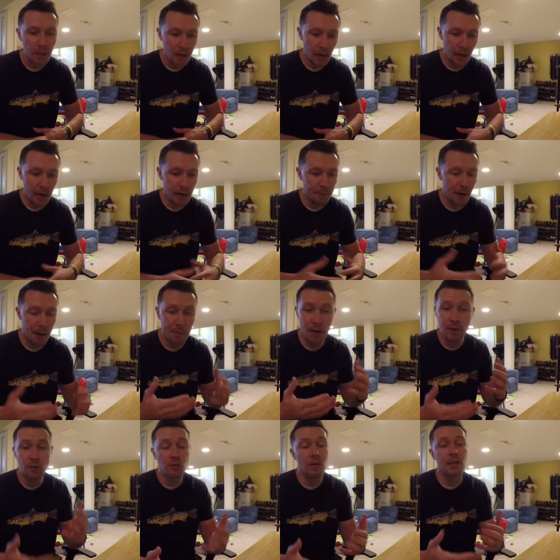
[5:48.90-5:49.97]
um, I'm going
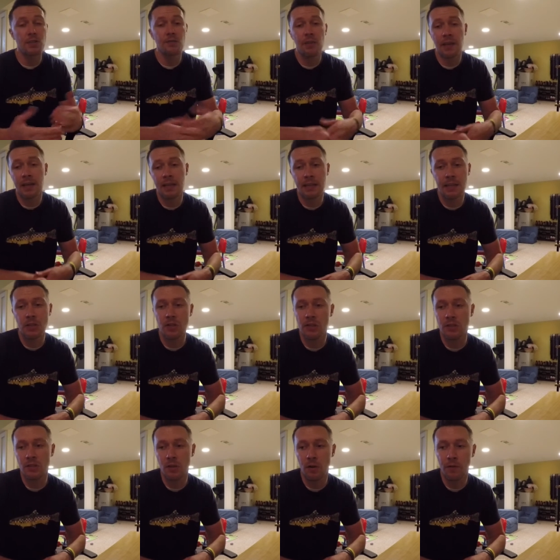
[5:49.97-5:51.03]
to dress for the
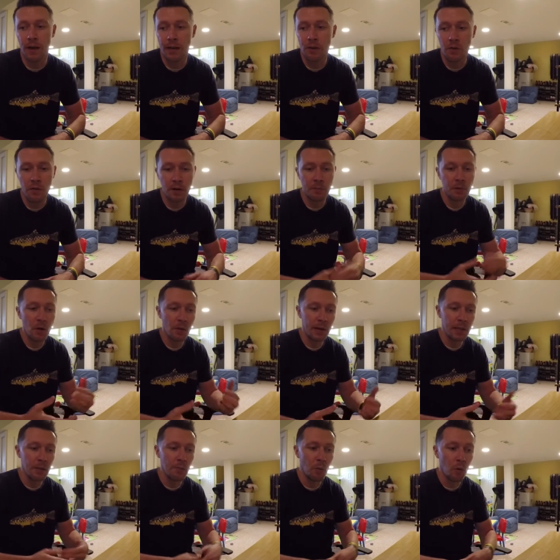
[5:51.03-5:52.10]
conditions. So if I know that I'm
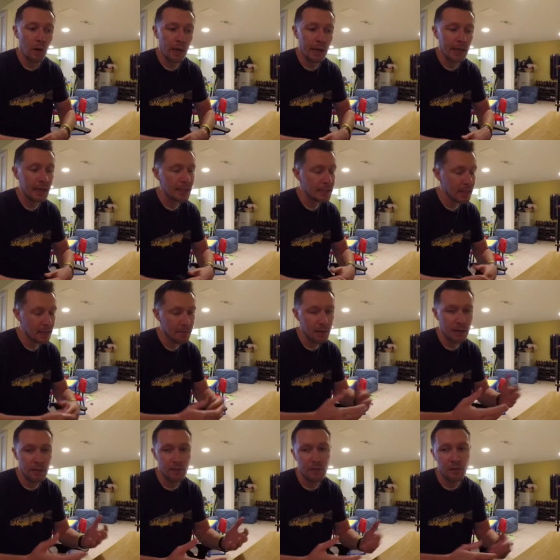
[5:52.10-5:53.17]
going in the morning and it's going to
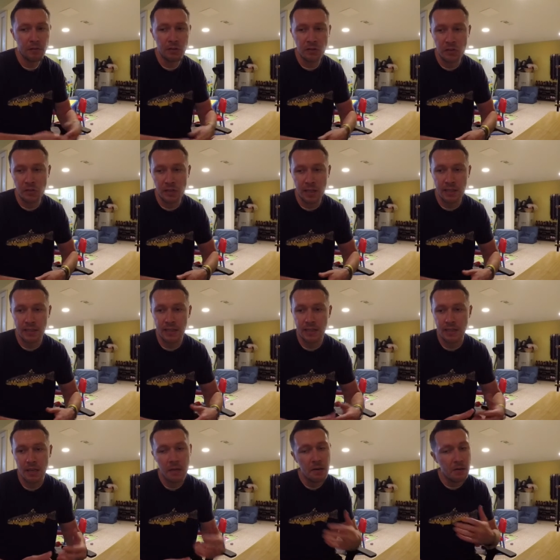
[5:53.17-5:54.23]
be in the 50s or
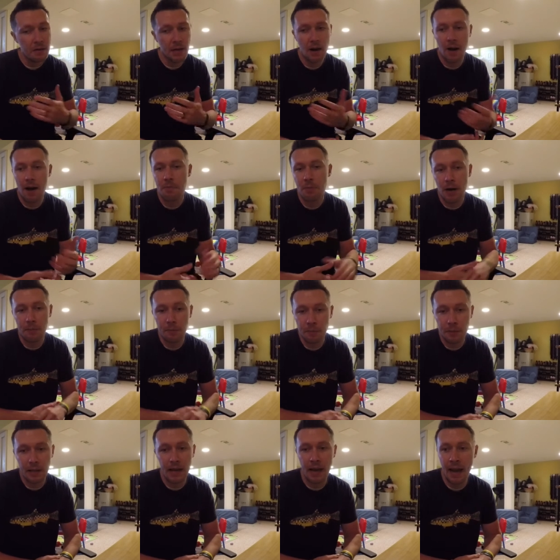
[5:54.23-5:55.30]
60s, you know, I'm
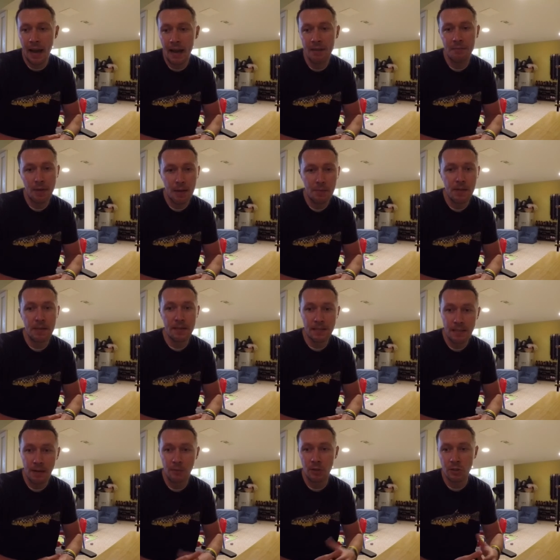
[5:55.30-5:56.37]
probably going to have maybe in the
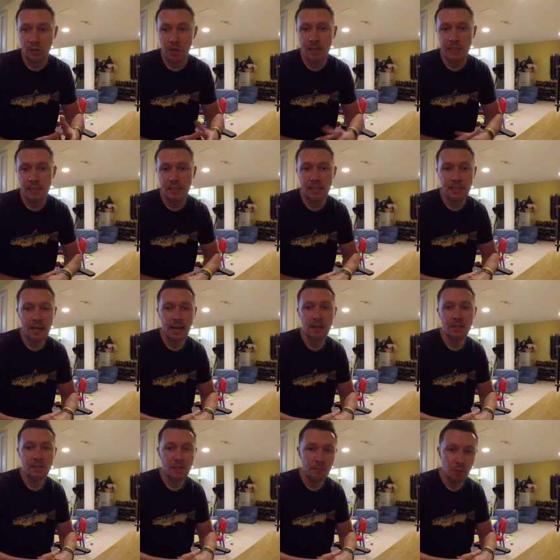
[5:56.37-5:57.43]
summer, as crazy as it
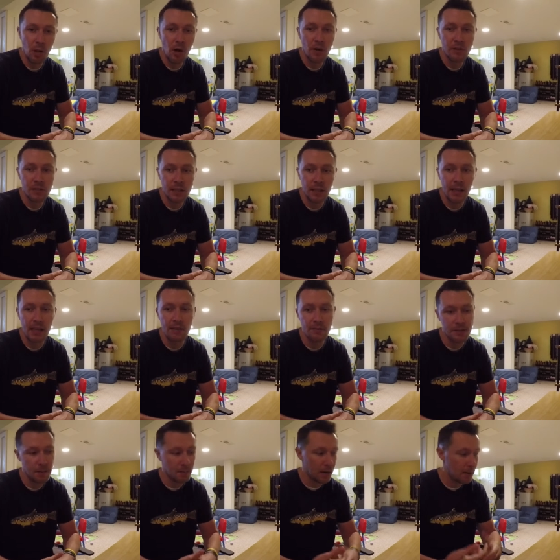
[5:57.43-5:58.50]
sounds, some long
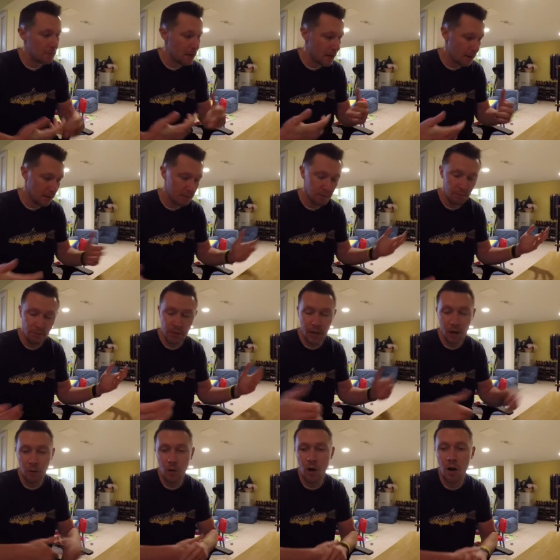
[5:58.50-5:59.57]
sleeves. I'm going to be in,
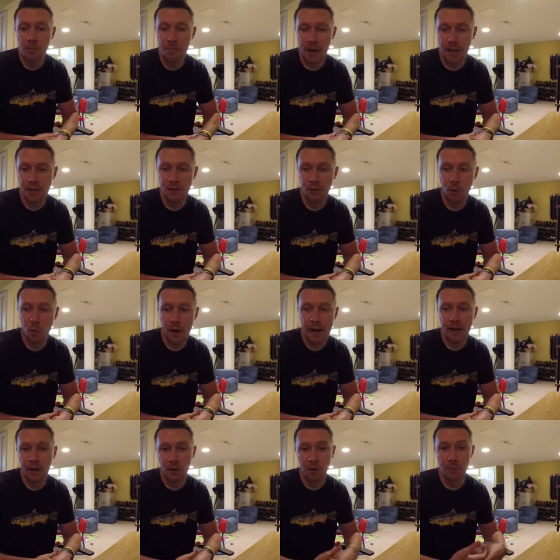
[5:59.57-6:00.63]
you know, long pants for
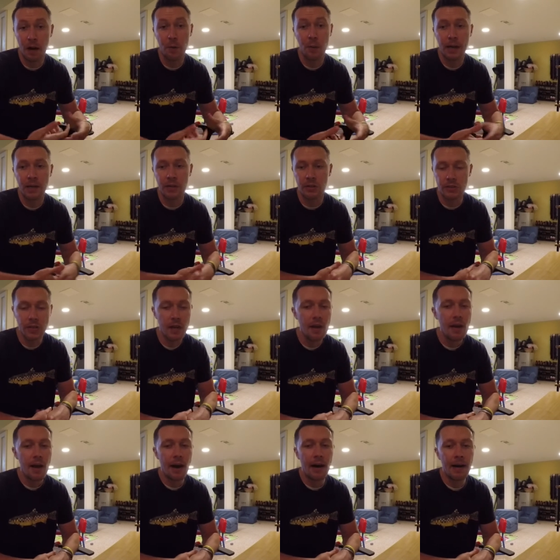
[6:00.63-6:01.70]
wading or my waders.
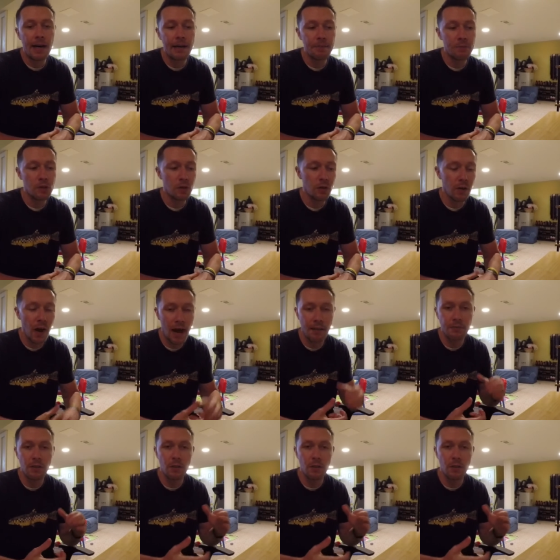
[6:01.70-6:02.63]
Um, so you have to